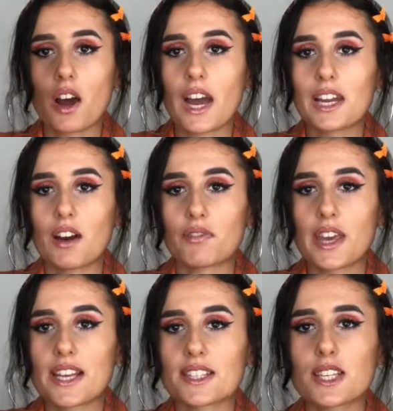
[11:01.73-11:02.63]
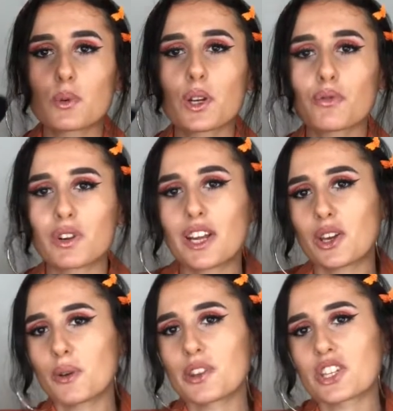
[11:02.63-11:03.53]
I love this. This would look really
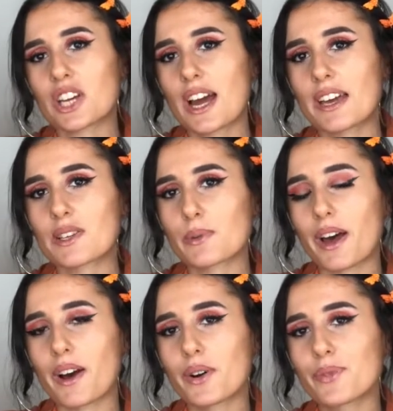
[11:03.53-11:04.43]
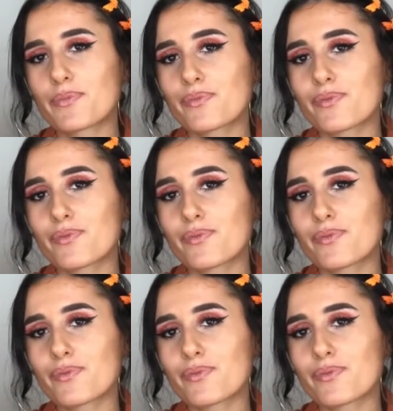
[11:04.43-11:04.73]
cute with this jacket as well.